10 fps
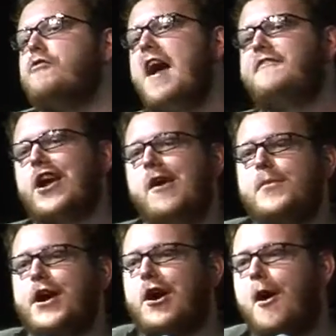Revving up
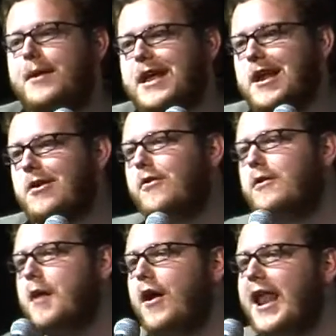the comedy
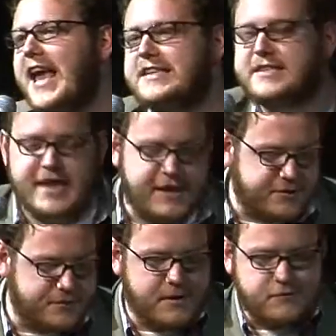lawnmower, ladies and
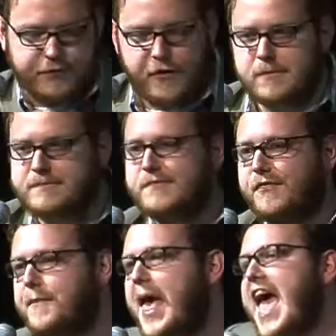gentlemen.
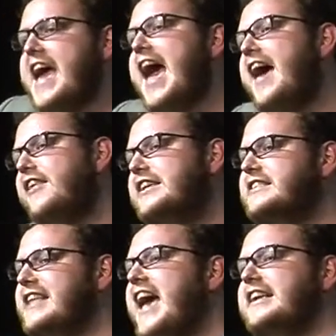Yeah, this
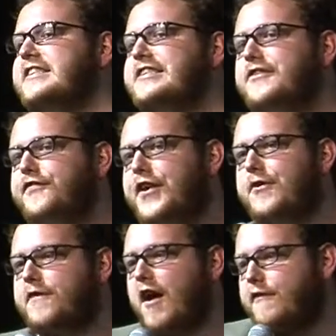stage is just a
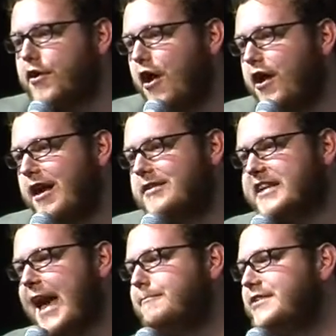field of overgrown,
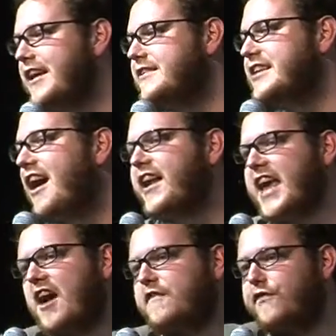unkempt,
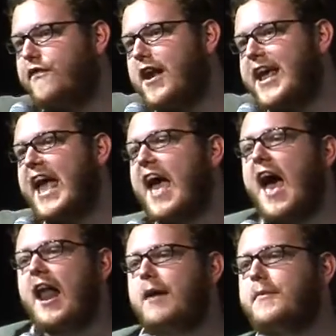untidy, unfunny.
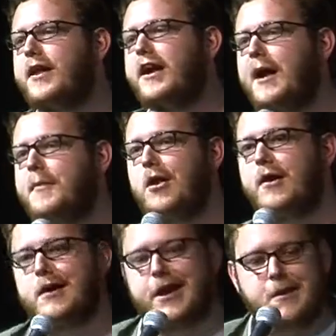And I'm going to come
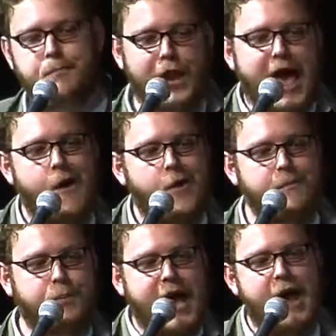along and I'm going to plough
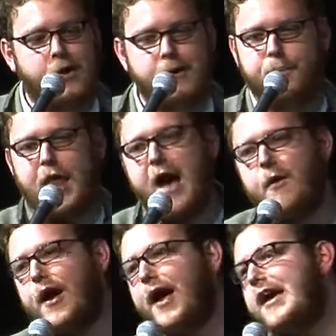it.
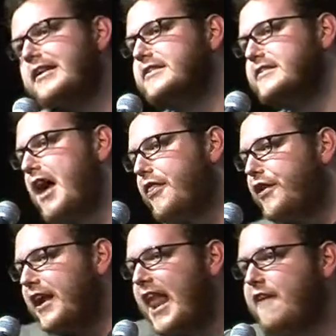There's
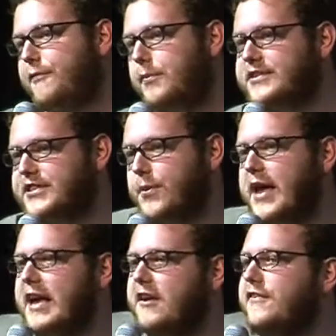nothing left but
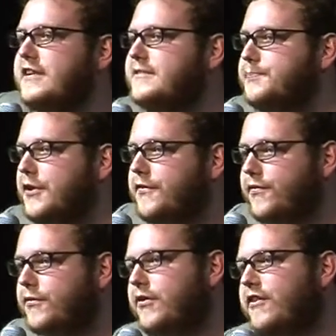sweet, crisp,
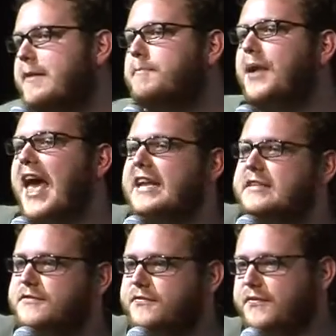beautiful green
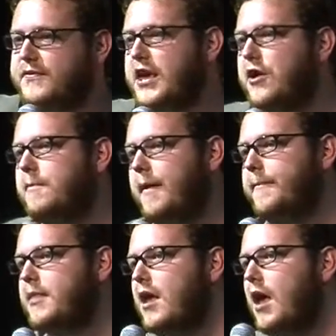blades of humour.